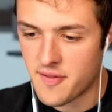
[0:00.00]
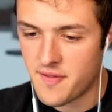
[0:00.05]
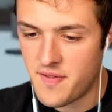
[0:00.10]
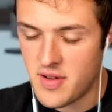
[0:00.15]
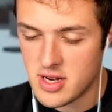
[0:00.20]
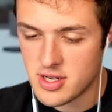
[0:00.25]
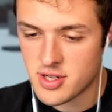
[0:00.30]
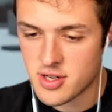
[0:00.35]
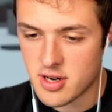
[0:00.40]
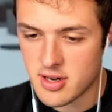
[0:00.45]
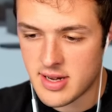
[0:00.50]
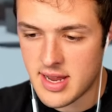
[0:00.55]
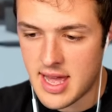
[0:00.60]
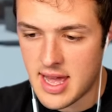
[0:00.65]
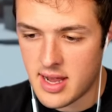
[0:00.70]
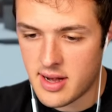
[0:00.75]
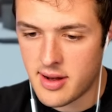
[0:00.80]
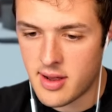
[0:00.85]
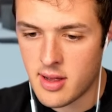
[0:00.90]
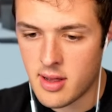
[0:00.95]
fish are
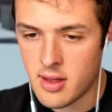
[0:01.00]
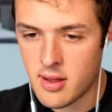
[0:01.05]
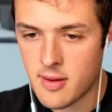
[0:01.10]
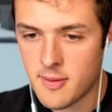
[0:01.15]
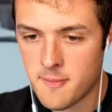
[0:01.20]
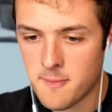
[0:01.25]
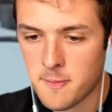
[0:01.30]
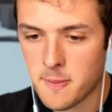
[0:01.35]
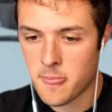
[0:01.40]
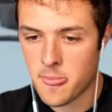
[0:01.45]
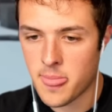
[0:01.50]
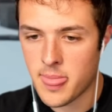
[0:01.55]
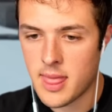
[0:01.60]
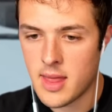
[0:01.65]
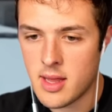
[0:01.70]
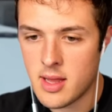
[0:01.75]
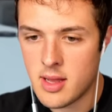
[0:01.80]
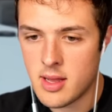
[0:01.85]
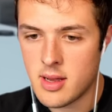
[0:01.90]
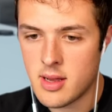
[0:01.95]
dead.
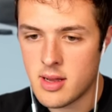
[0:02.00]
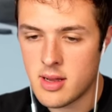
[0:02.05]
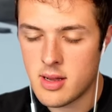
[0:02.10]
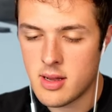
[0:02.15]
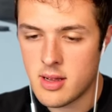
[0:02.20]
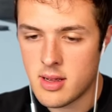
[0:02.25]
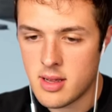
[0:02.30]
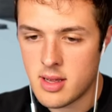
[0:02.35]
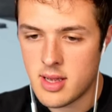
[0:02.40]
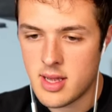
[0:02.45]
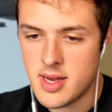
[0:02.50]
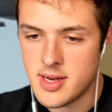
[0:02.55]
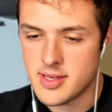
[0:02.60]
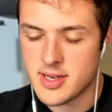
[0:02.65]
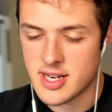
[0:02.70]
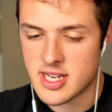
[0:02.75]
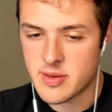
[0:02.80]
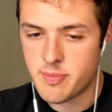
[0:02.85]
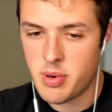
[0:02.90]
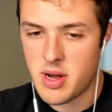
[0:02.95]
He's
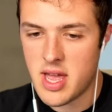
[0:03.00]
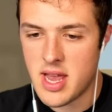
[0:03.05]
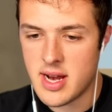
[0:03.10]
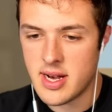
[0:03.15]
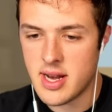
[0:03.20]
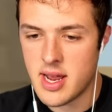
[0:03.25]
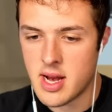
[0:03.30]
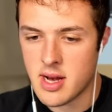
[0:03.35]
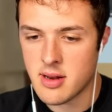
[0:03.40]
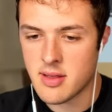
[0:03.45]
explaining